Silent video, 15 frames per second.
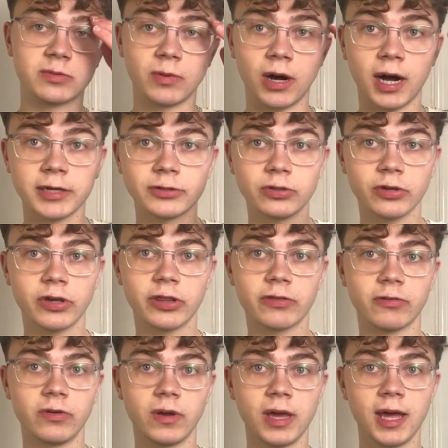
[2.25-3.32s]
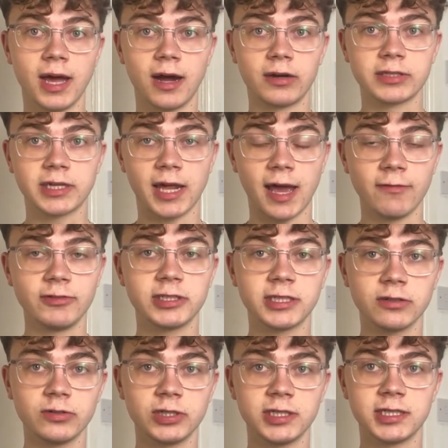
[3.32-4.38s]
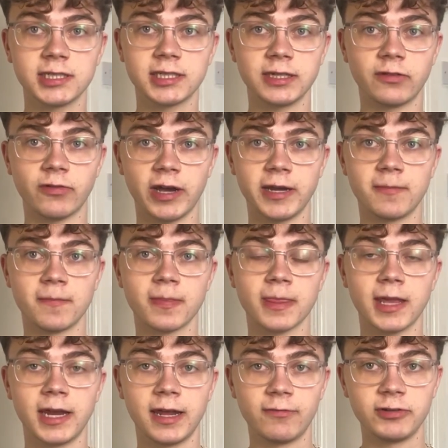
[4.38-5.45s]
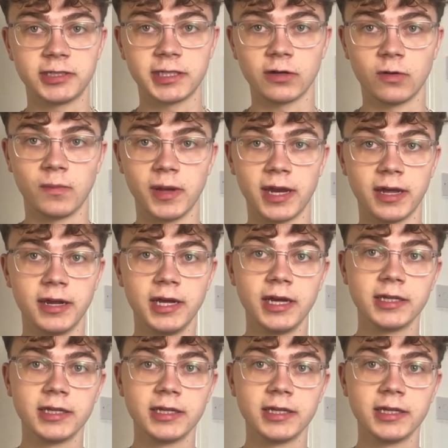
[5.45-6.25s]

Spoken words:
where I talk you through how to get every single GCSE grade in every single minute.